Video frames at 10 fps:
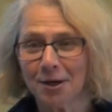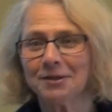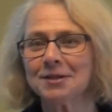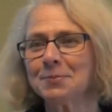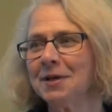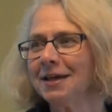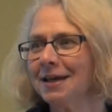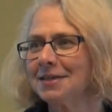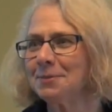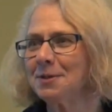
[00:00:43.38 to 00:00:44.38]
I thought this might
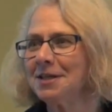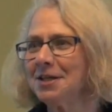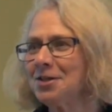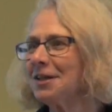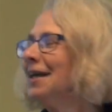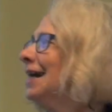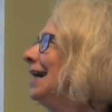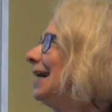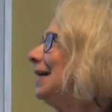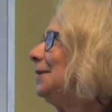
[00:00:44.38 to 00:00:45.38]
get some attention.
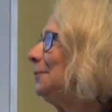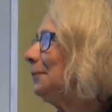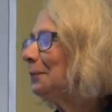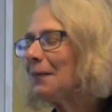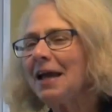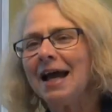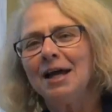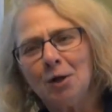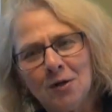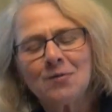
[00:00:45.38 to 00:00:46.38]
Um,
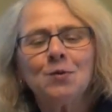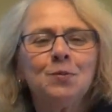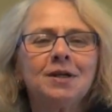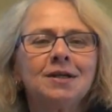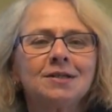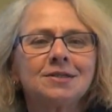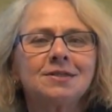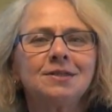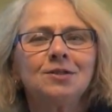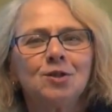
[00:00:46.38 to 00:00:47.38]
and also
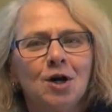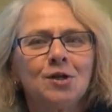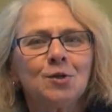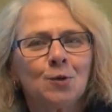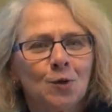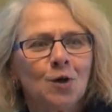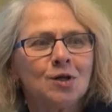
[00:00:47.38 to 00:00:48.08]
because dotted or